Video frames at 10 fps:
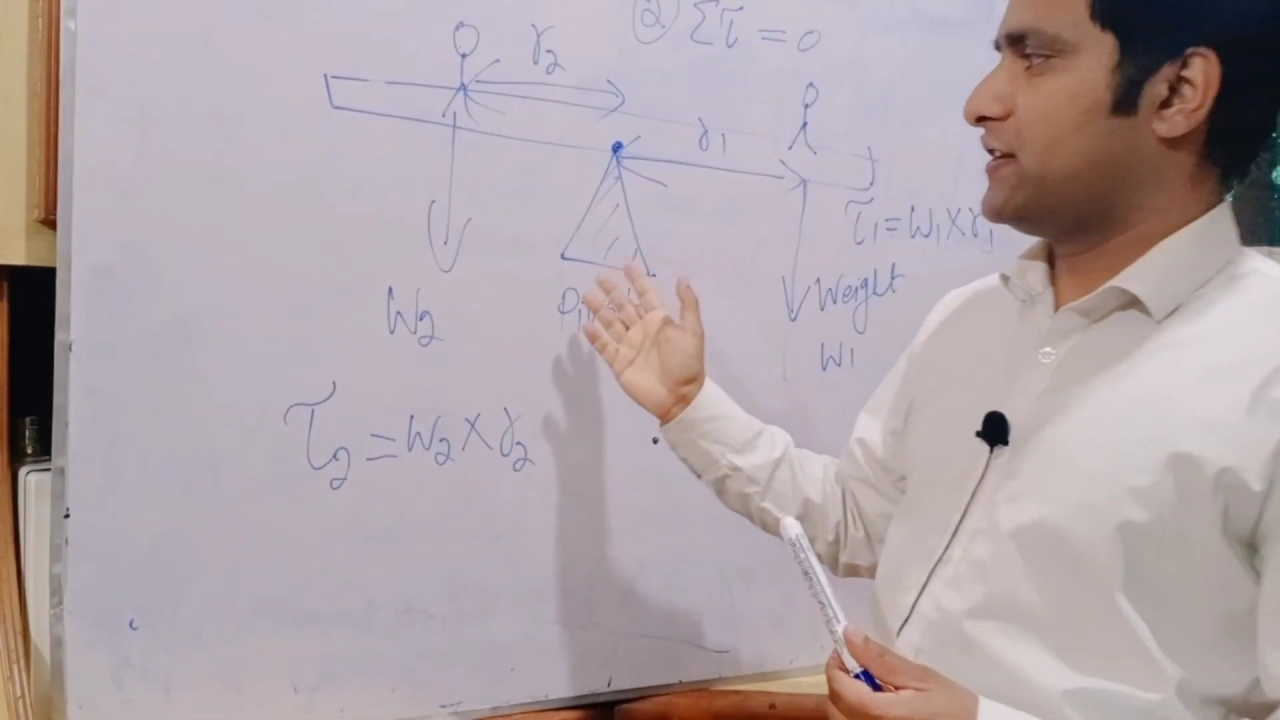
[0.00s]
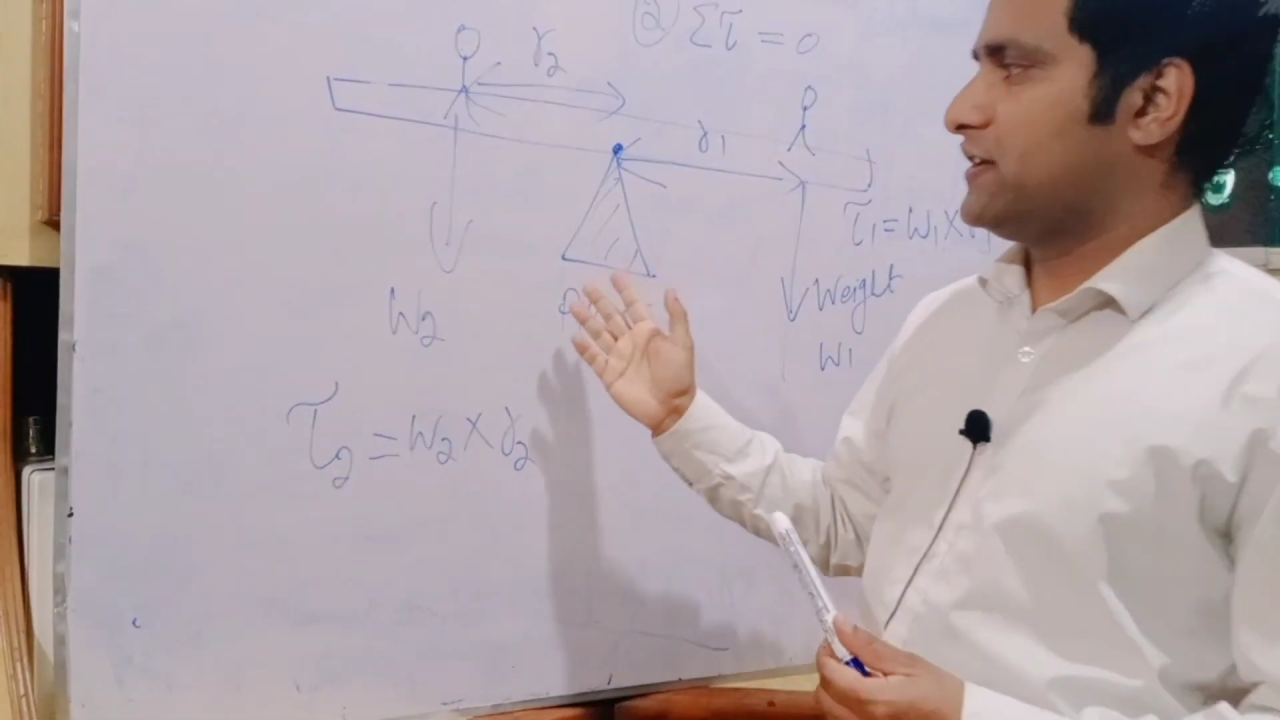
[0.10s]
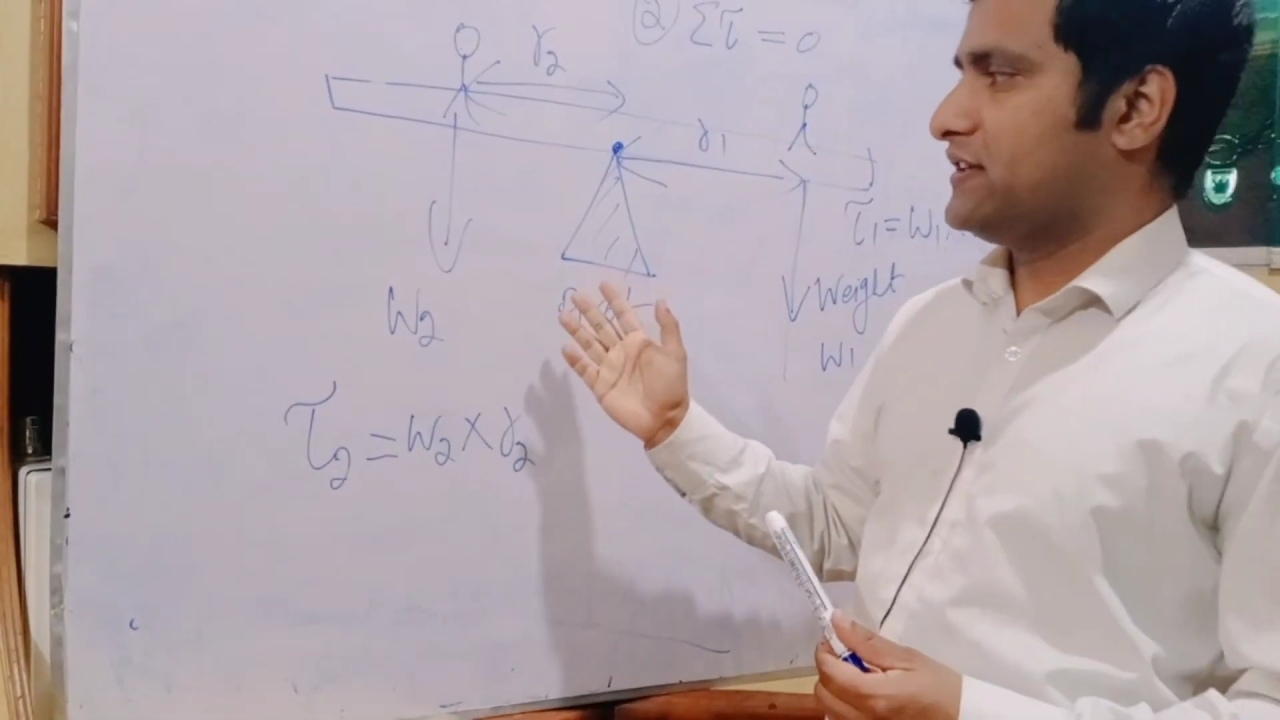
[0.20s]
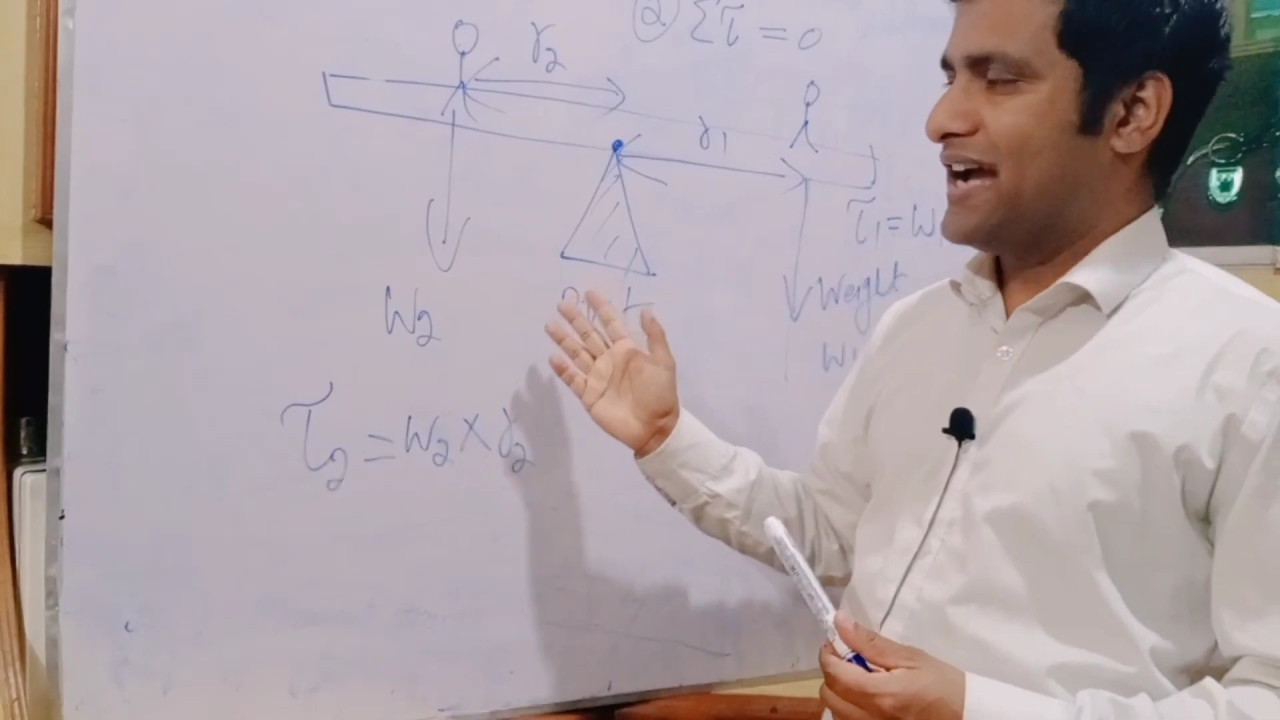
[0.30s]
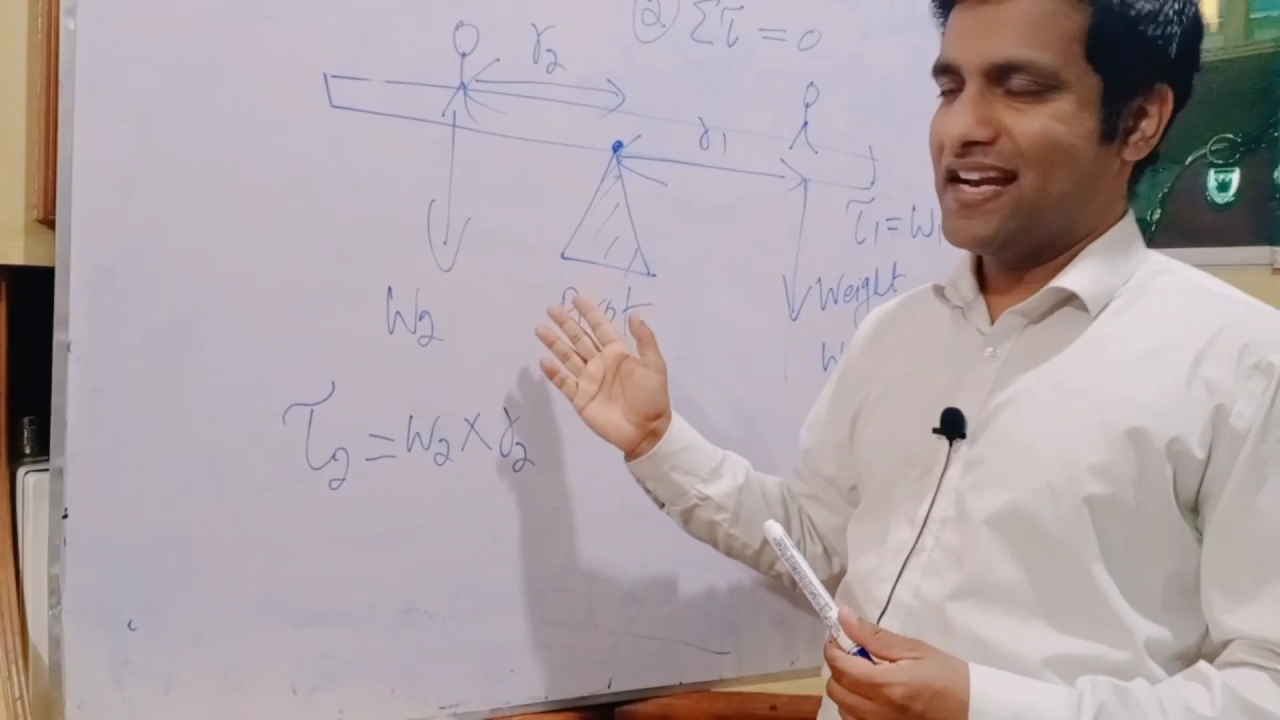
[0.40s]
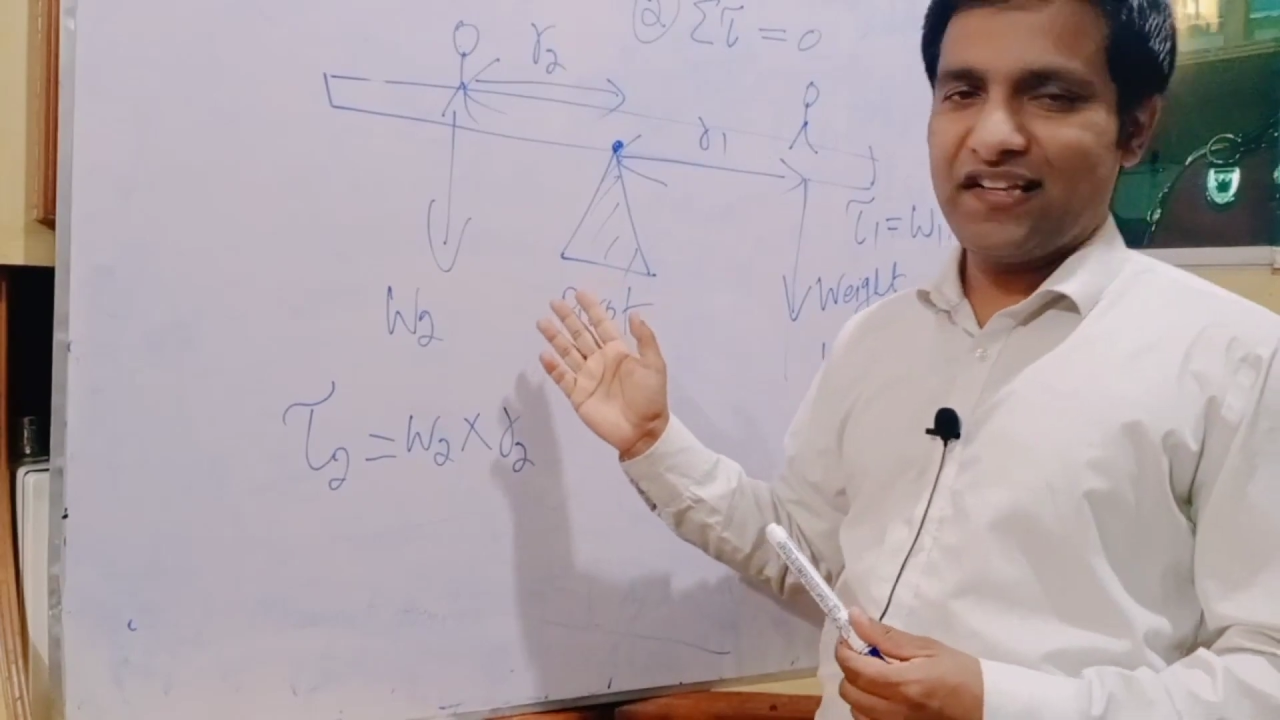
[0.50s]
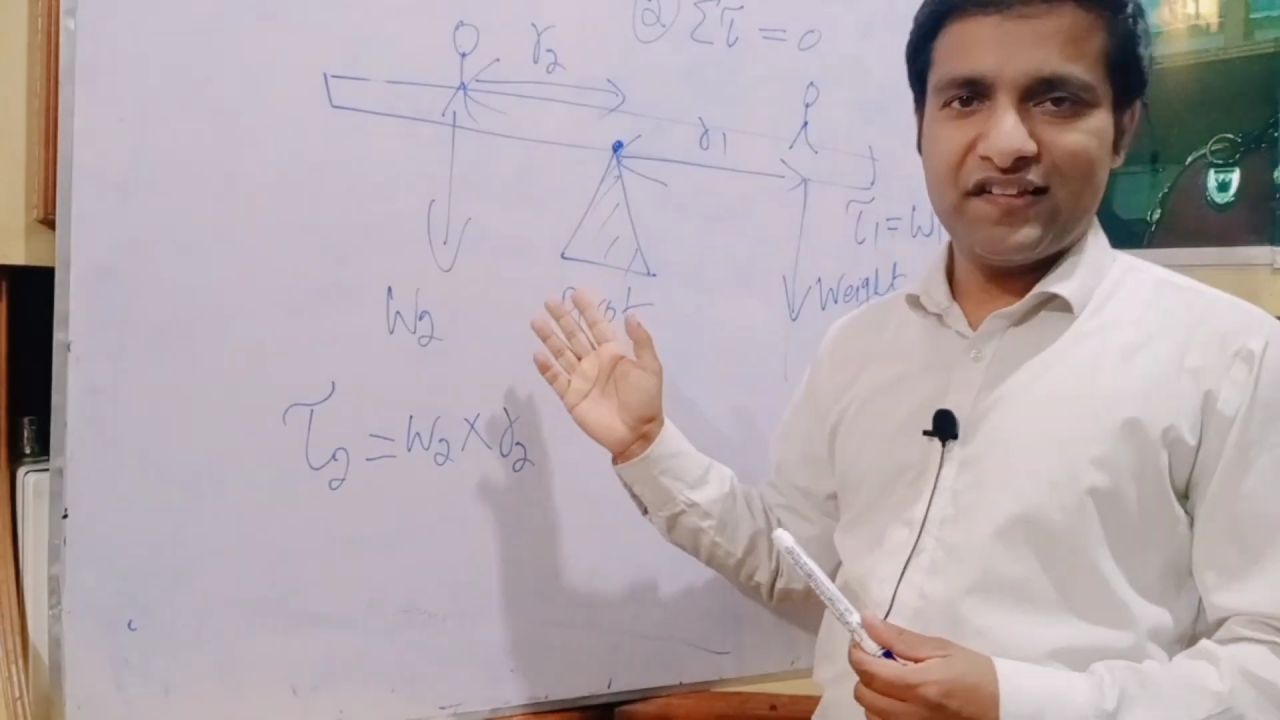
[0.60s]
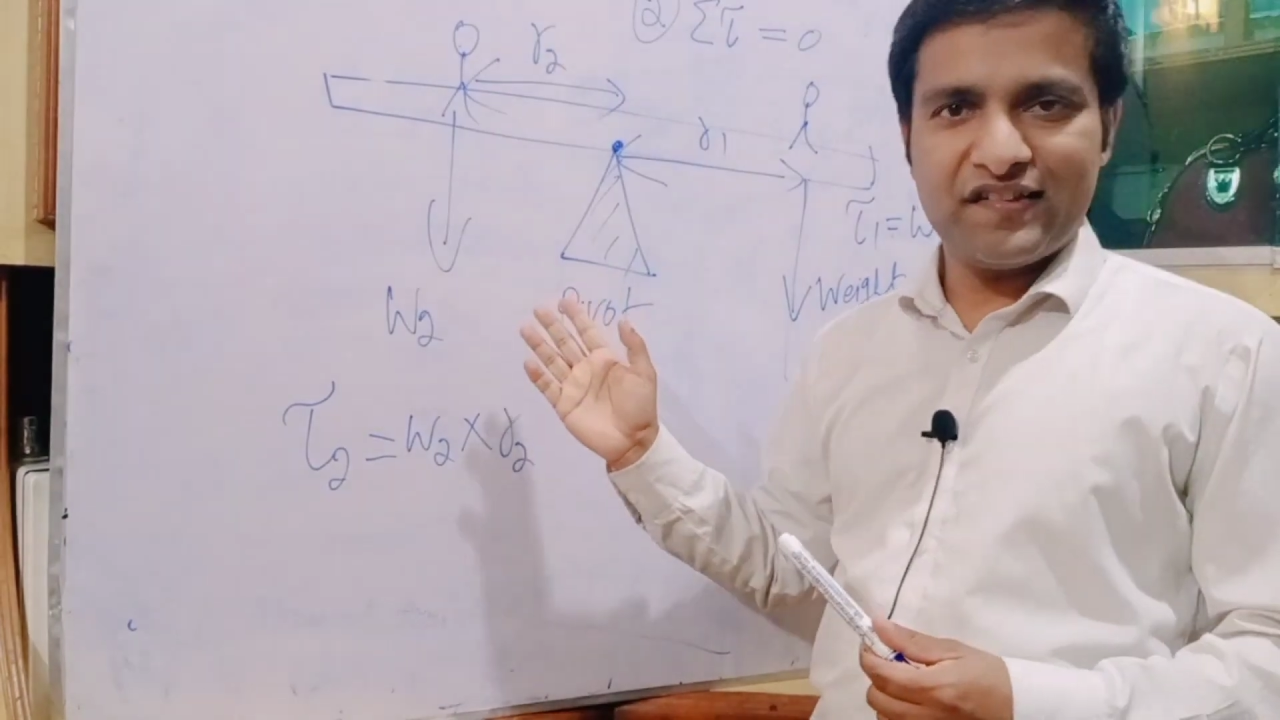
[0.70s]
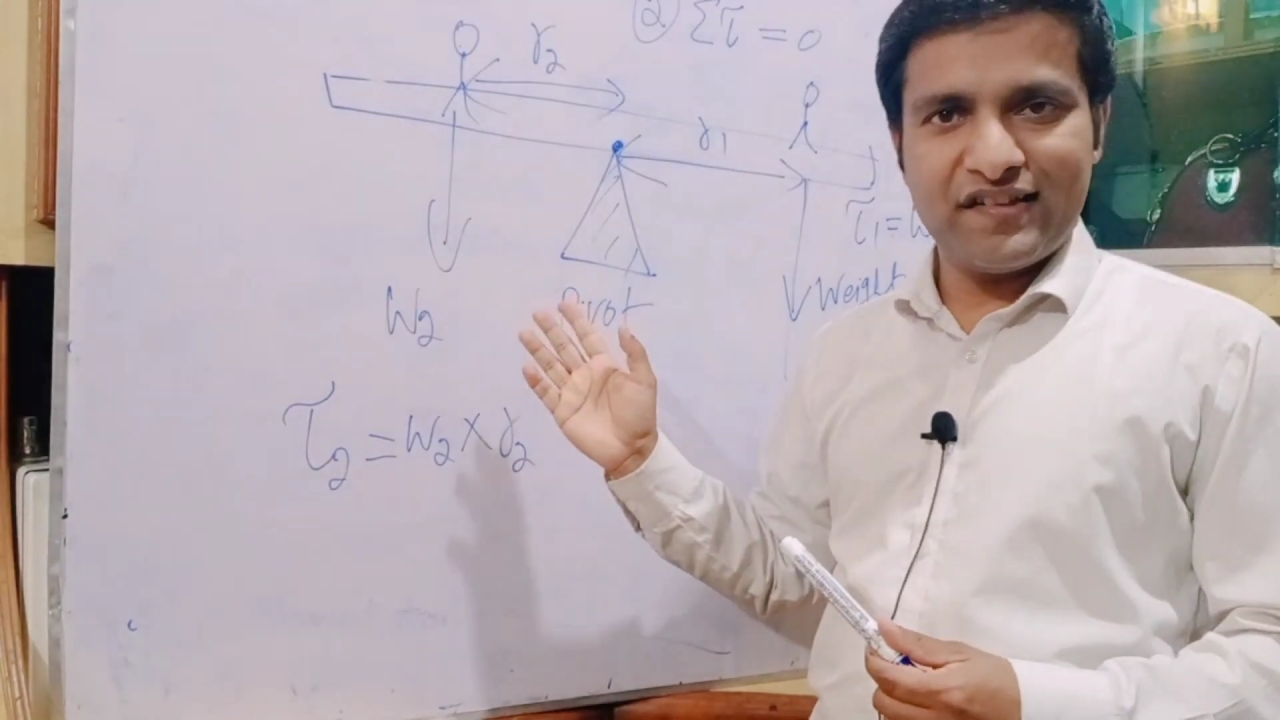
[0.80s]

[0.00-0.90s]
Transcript: that is